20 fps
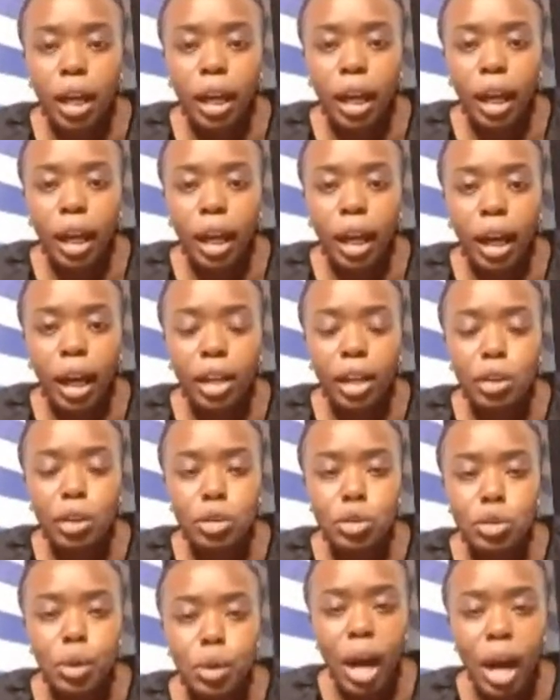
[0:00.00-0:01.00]
Yeah, I
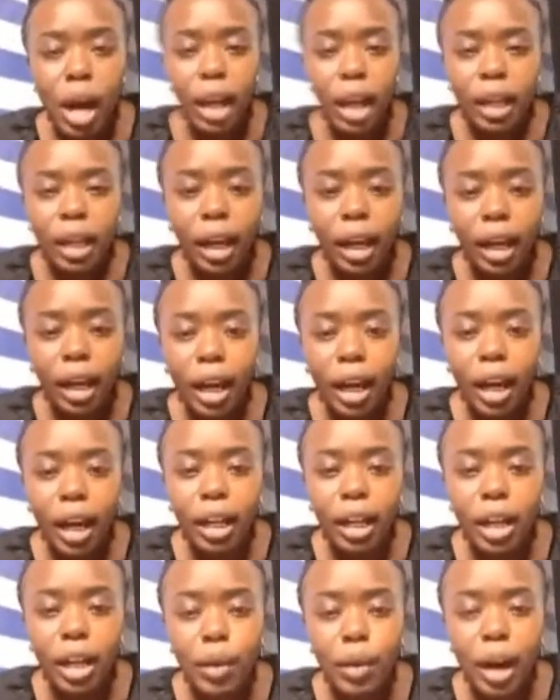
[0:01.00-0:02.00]
go to Hannah.
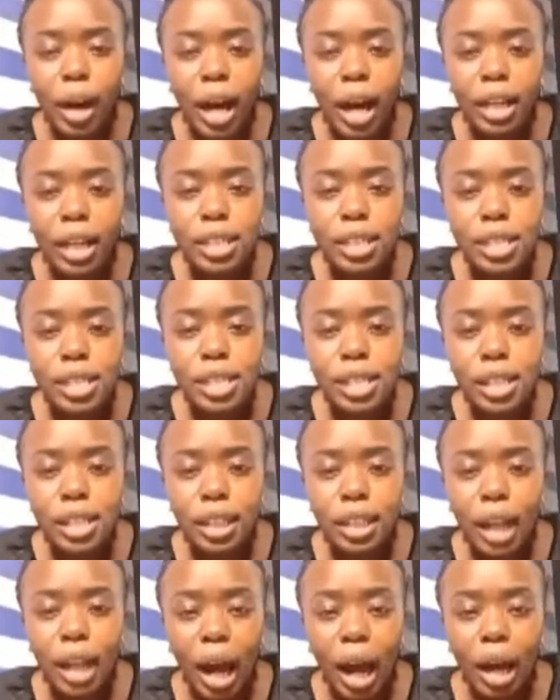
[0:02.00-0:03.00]
Hannah, your hand is
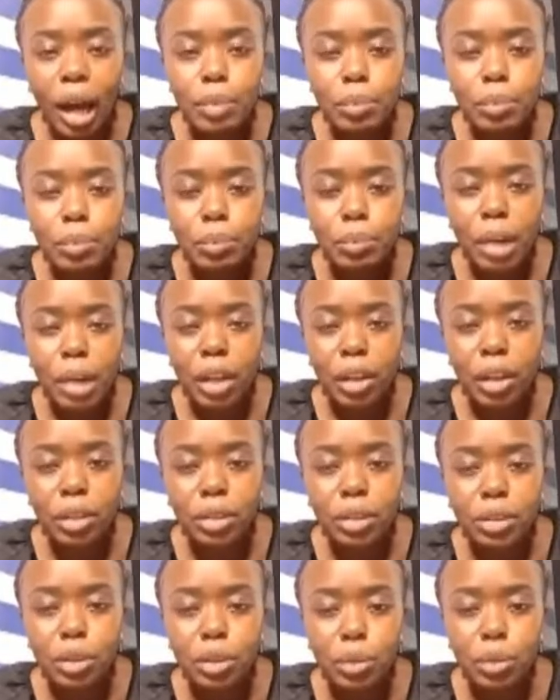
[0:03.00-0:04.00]
still up, but
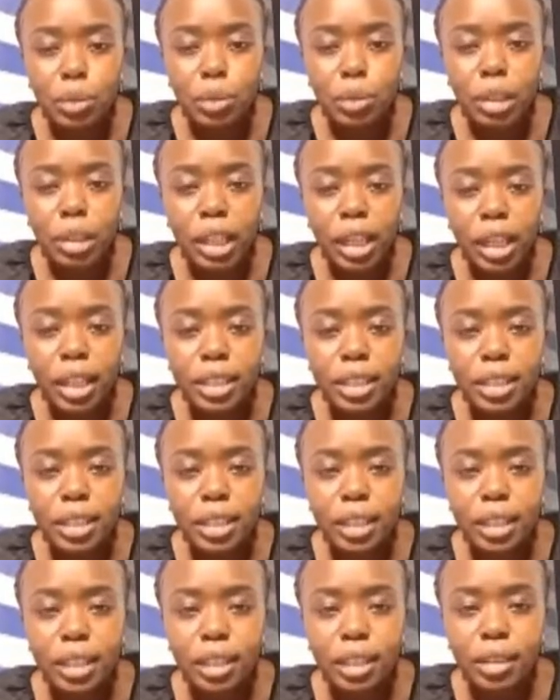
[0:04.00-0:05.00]
you're not
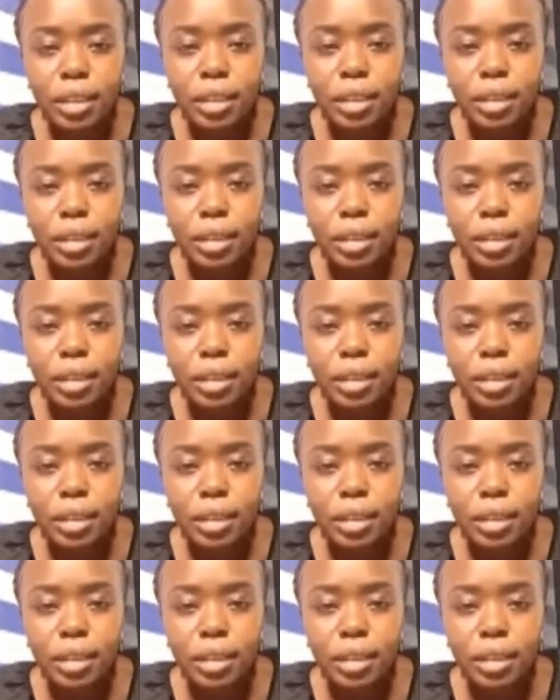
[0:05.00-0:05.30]
communicating.